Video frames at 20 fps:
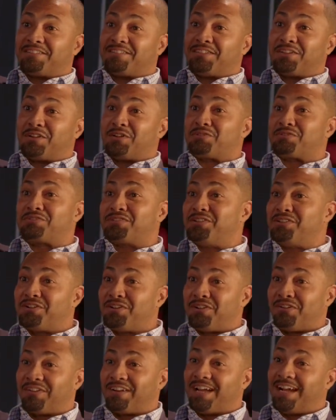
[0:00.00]
till your senior
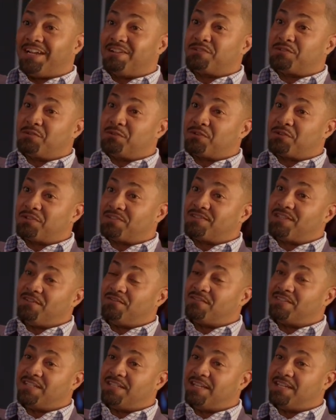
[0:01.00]
year in high school, you're
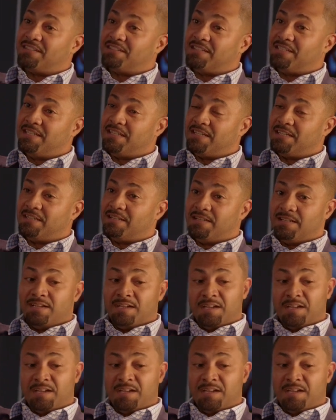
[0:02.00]
17, 18,